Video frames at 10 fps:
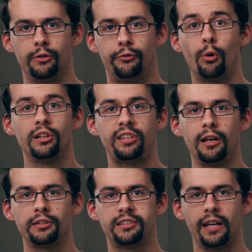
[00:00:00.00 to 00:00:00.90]
For a
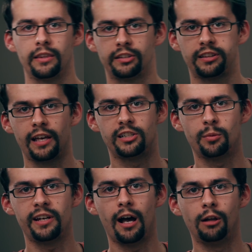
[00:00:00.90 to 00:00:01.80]
tail slate, the slate should
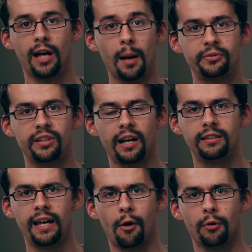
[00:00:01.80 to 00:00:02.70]
be held upside
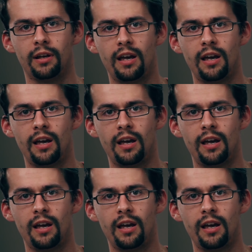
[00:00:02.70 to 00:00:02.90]
down.